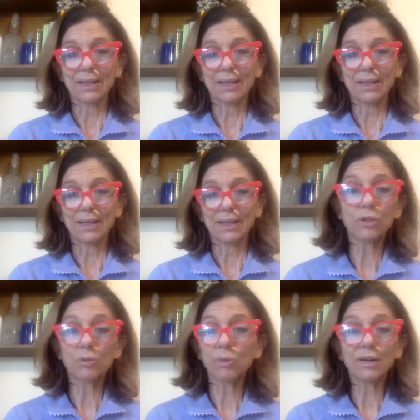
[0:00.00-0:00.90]
They know
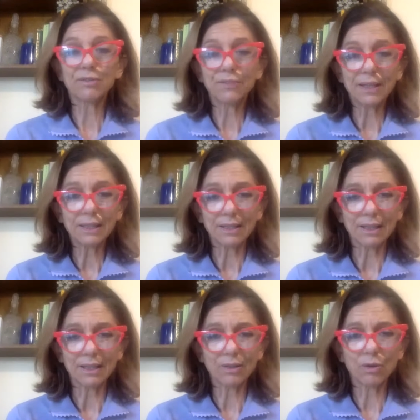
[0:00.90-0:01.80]
what we are feeling.
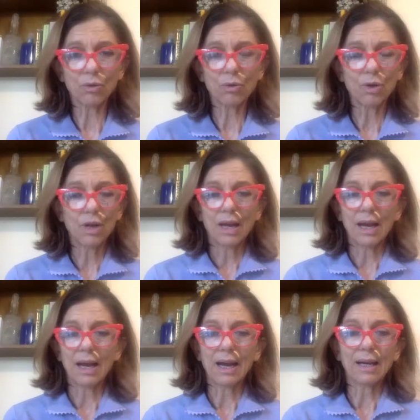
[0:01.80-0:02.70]
They know
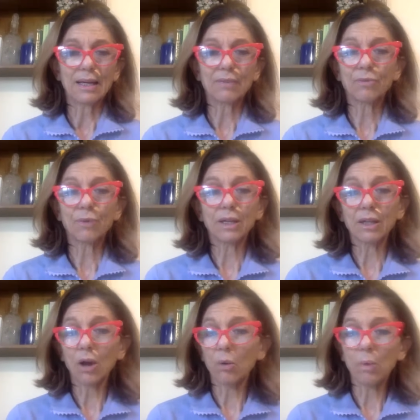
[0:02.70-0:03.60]
if we are
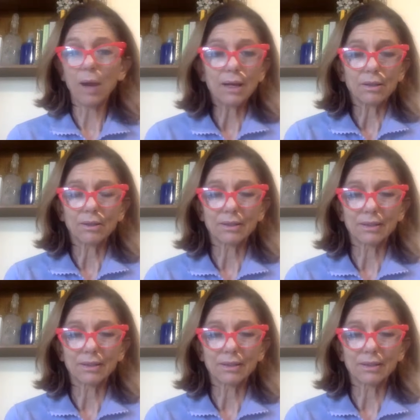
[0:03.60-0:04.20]
not well.